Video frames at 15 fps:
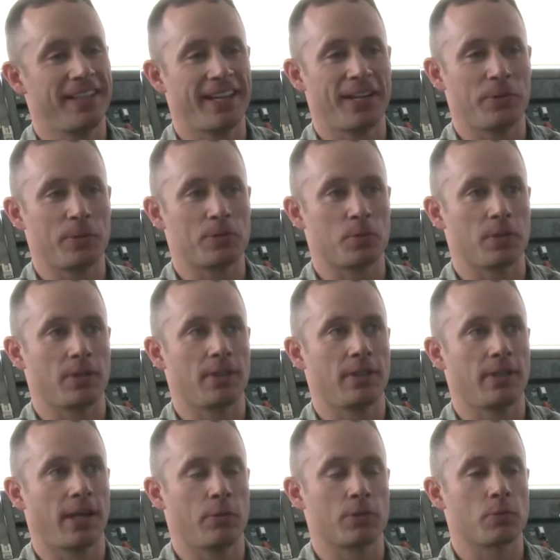Yeah, I was
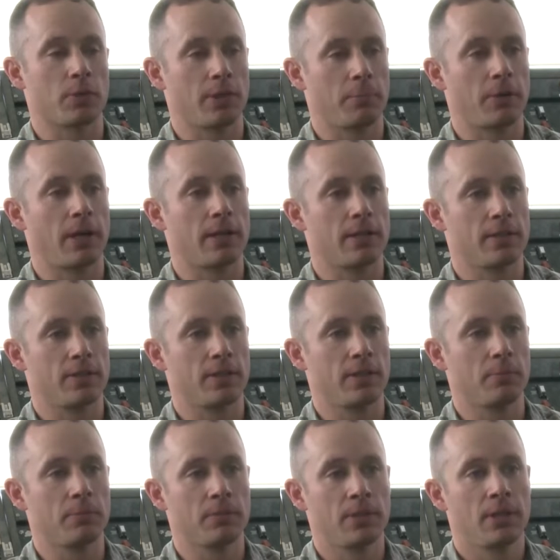really proud of the
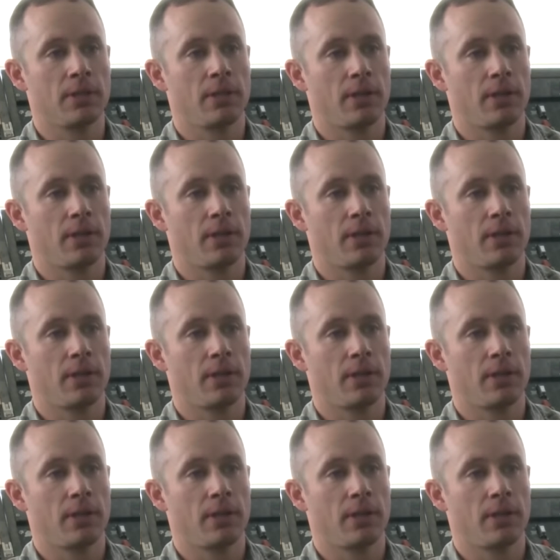team.